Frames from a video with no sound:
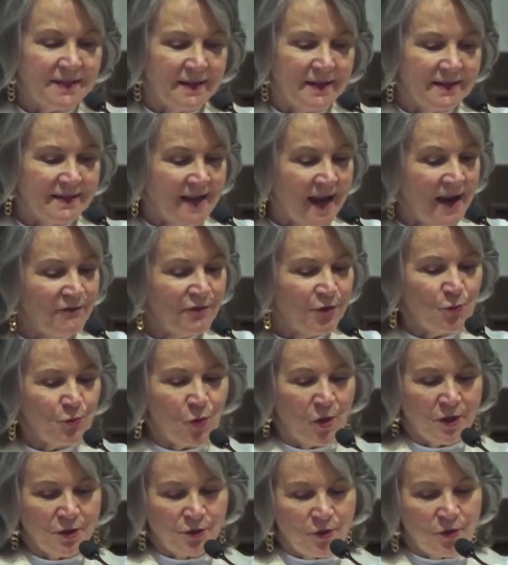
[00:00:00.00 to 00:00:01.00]
David
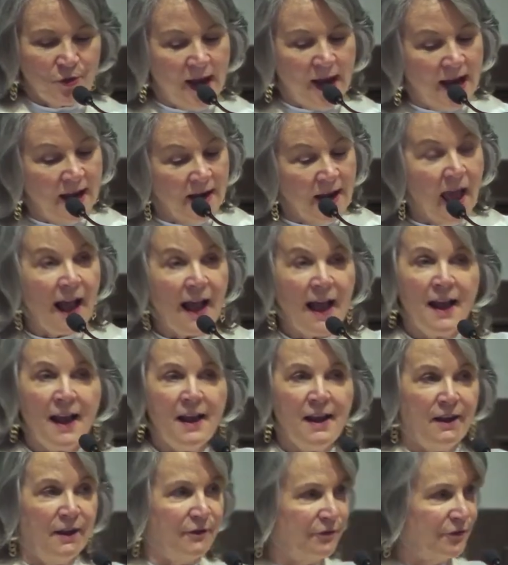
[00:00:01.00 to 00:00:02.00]
Winter, and I
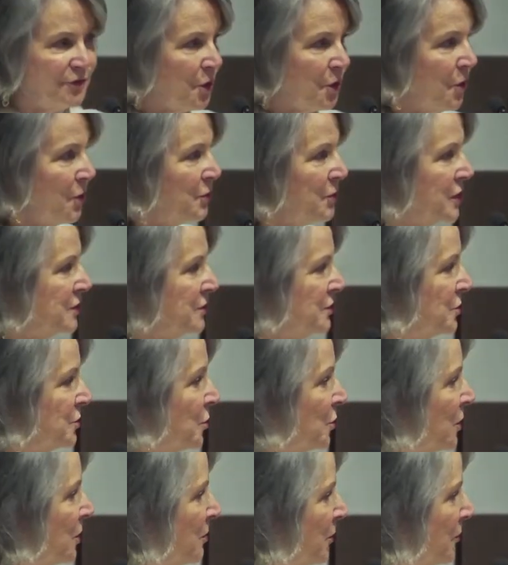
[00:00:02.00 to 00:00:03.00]
have told this
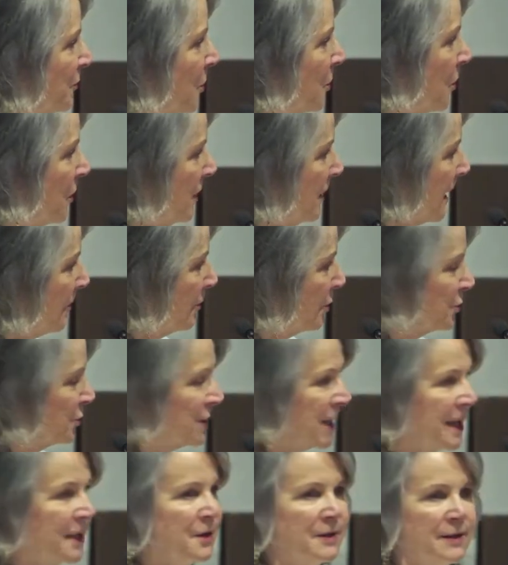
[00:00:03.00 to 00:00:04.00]
story before, and I'm going to
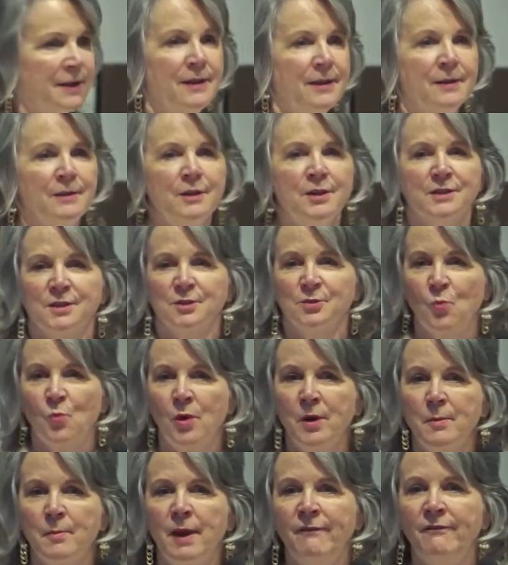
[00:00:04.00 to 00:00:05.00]
tell it again because it's
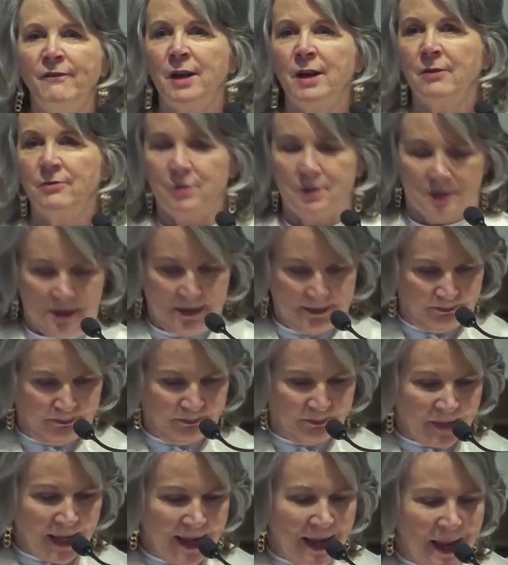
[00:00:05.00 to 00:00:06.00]
one of my favorites.
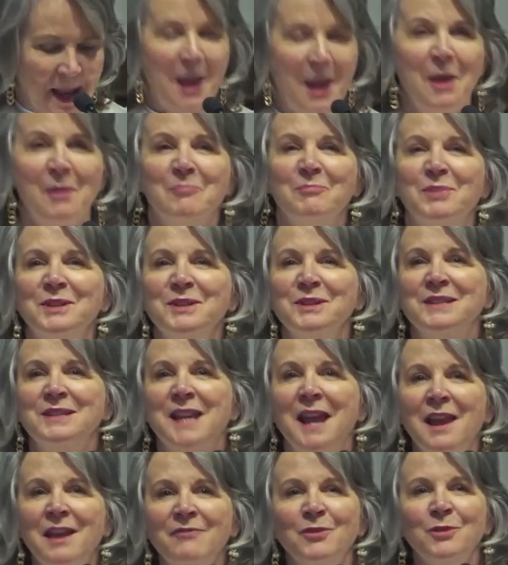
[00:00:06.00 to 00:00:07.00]
But
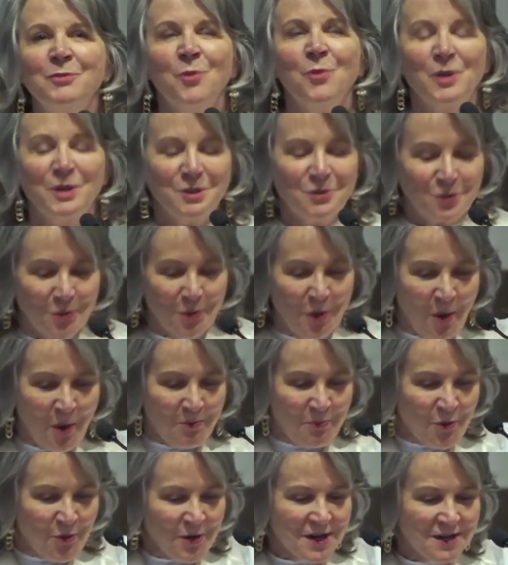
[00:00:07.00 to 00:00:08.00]
David Winter, a
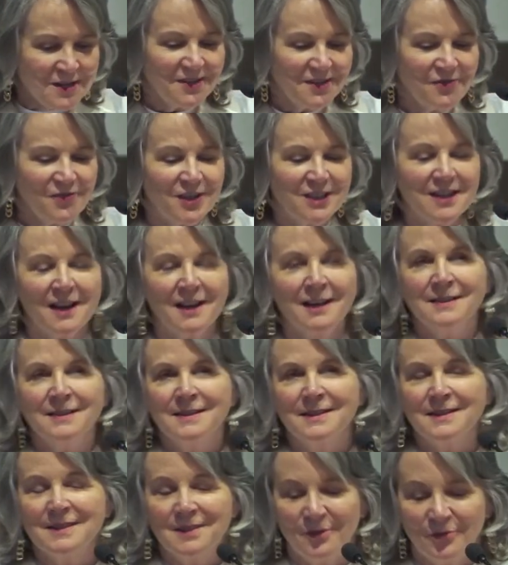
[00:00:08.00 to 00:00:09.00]
priest in the
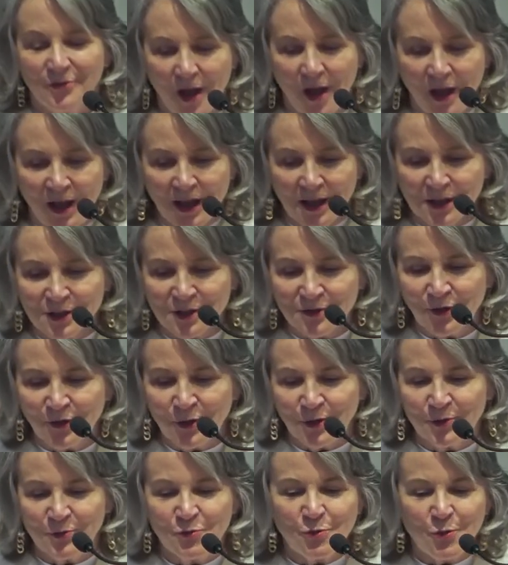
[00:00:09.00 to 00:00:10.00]
Diocese of
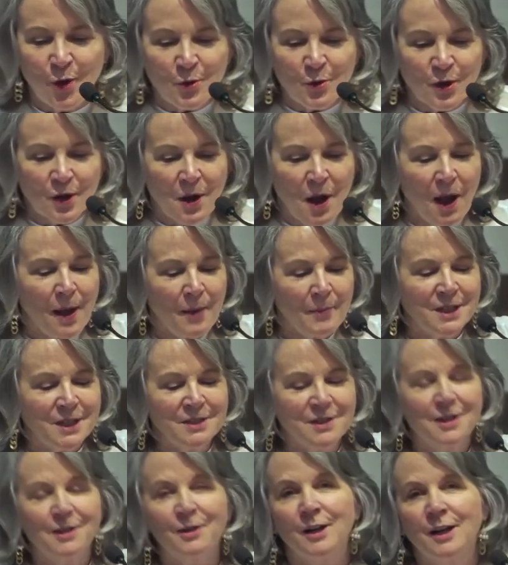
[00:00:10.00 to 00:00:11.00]
Oxford, wrote a
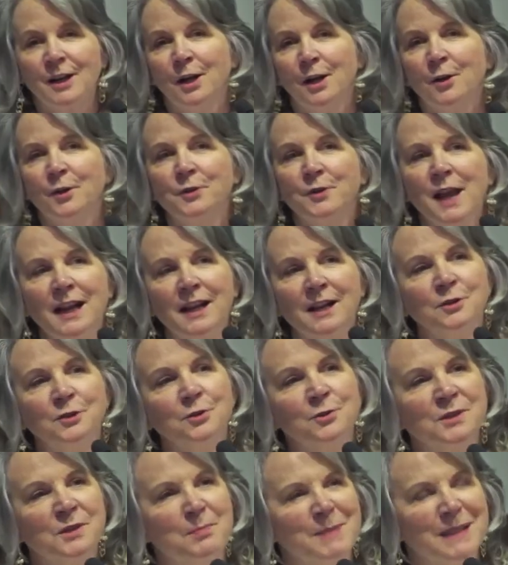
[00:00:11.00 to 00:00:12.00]
commentary on
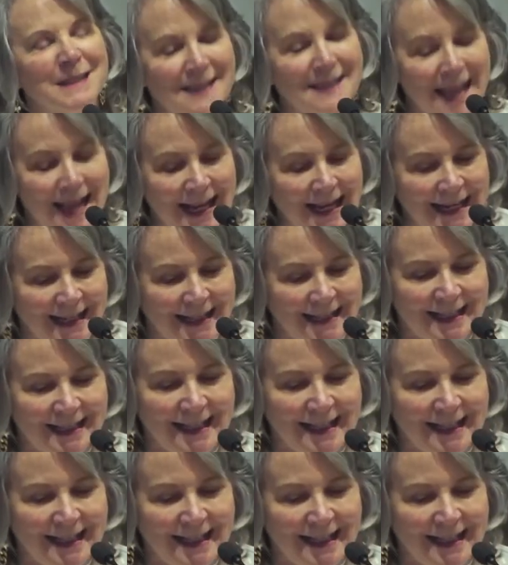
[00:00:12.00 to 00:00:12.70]
Handel's Messiah.